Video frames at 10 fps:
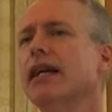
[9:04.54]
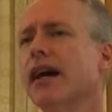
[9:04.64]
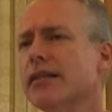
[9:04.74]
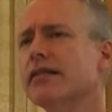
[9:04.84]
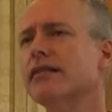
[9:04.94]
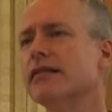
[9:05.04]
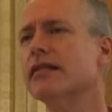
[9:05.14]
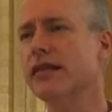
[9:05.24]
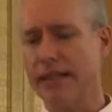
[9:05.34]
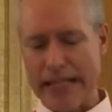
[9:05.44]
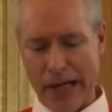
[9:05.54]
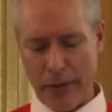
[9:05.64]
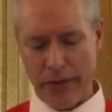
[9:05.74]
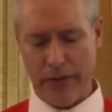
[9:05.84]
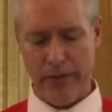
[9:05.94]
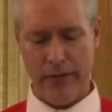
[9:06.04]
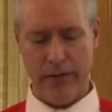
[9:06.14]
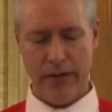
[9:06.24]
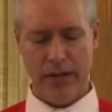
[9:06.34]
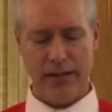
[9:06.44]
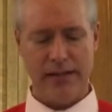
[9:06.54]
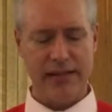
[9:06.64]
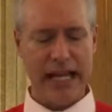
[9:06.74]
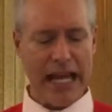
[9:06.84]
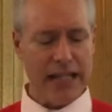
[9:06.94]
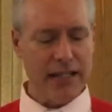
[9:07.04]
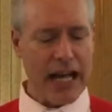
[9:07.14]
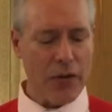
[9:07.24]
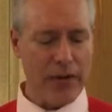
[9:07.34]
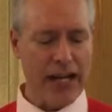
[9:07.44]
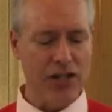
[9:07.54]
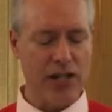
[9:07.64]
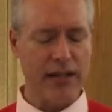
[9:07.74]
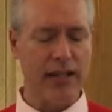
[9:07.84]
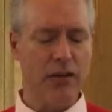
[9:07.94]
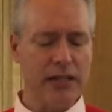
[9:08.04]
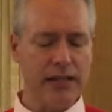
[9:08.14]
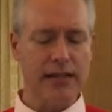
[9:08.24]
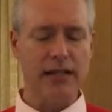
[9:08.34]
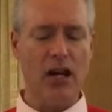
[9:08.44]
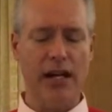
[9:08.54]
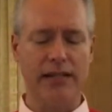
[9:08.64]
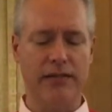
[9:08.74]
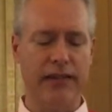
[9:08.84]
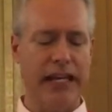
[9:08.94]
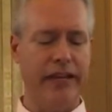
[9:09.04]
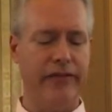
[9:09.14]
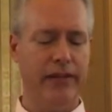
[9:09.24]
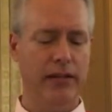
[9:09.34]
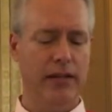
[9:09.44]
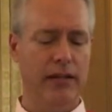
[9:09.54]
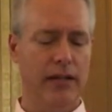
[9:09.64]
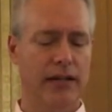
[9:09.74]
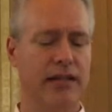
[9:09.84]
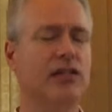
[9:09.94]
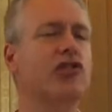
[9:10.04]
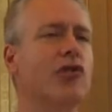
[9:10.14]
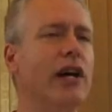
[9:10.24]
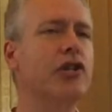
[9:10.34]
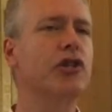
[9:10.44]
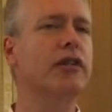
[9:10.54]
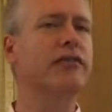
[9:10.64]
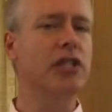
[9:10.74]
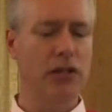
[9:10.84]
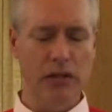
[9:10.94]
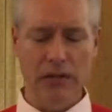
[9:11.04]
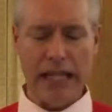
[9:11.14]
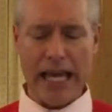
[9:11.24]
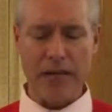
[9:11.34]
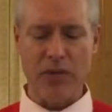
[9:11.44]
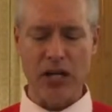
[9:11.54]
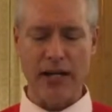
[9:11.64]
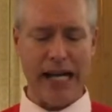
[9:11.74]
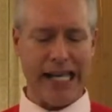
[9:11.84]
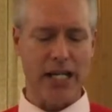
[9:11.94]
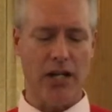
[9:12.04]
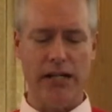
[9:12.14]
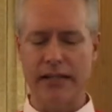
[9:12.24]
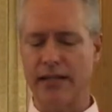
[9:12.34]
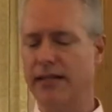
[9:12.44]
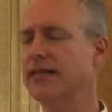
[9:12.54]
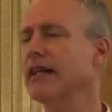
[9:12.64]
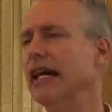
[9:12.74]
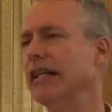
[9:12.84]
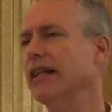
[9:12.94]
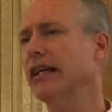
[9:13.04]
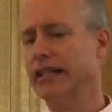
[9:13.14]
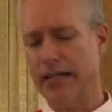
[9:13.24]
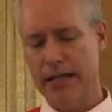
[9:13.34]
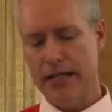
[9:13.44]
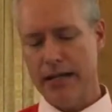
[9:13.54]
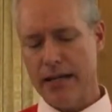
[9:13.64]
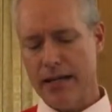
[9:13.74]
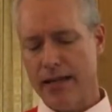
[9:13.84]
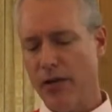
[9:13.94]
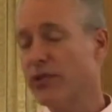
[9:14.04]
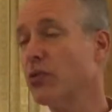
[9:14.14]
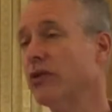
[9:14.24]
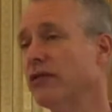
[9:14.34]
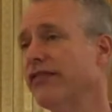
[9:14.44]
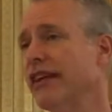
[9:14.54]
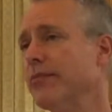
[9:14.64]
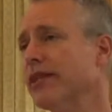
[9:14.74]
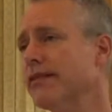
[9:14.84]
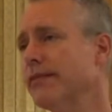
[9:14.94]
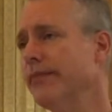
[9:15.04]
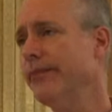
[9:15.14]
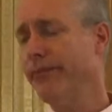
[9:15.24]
cousins to the south, to stand in outrage at the useless loss of life and the destruction of two landmark icons in a skyline that was world famous.